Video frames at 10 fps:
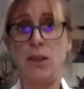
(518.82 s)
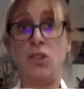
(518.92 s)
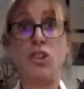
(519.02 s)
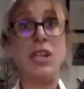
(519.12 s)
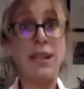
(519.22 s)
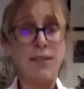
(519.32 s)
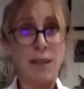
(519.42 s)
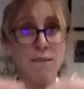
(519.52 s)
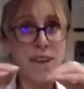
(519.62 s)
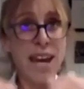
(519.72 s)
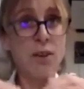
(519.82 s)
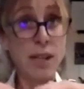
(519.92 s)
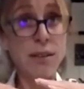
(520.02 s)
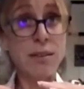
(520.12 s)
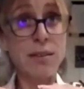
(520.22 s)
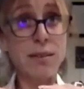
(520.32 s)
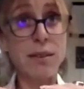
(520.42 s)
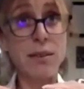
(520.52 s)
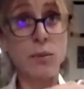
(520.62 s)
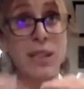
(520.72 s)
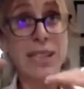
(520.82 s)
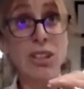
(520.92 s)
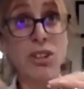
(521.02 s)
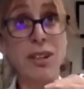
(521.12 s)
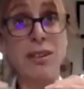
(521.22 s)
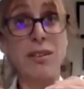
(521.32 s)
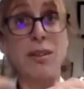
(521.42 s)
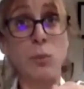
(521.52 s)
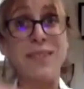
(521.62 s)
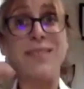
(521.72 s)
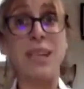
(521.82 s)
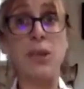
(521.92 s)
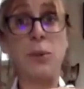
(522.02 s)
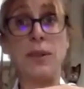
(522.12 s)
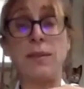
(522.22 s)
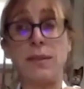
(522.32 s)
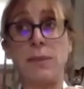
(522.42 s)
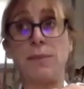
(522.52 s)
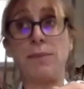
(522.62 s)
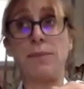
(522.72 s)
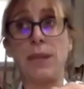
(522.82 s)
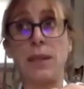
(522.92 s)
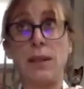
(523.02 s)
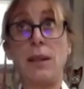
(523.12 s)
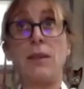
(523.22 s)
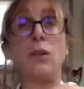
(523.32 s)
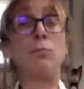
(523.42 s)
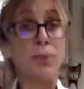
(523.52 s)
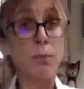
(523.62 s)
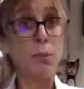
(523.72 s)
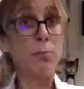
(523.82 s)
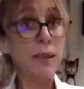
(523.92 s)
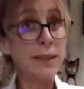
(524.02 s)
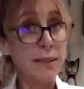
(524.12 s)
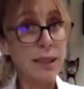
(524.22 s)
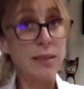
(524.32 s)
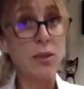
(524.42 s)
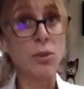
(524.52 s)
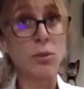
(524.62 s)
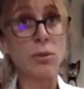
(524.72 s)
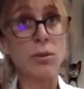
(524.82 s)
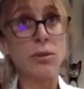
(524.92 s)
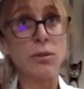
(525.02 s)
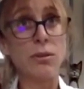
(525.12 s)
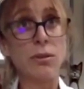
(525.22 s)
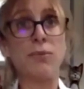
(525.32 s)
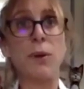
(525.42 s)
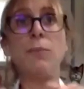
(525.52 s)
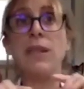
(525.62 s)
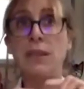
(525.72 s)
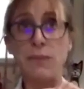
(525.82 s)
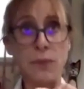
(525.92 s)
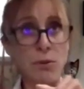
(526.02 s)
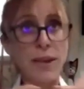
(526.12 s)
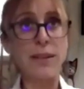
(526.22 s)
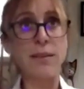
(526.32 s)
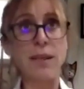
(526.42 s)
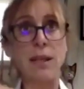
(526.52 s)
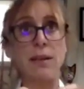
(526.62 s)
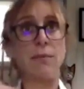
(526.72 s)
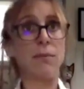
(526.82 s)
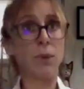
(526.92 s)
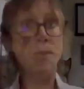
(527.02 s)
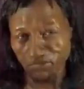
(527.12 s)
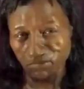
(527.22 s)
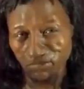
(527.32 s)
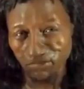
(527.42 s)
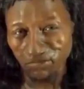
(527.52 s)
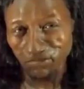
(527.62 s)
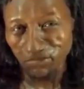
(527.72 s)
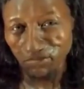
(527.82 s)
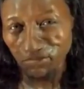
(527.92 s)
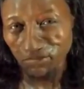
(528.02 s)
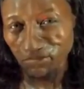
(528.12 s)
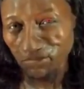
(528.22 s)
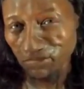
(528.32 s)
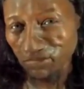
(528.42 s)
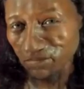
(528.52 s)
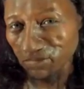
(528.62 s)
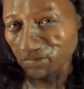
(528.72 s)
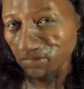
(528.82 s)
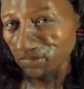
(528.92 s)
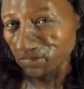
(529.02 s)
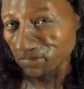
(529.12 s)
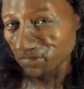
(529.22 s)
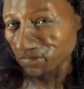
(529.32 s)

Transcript: the genetic variants within genes that we sequenced, the probability scores from these modern-day forensic tests that we applied,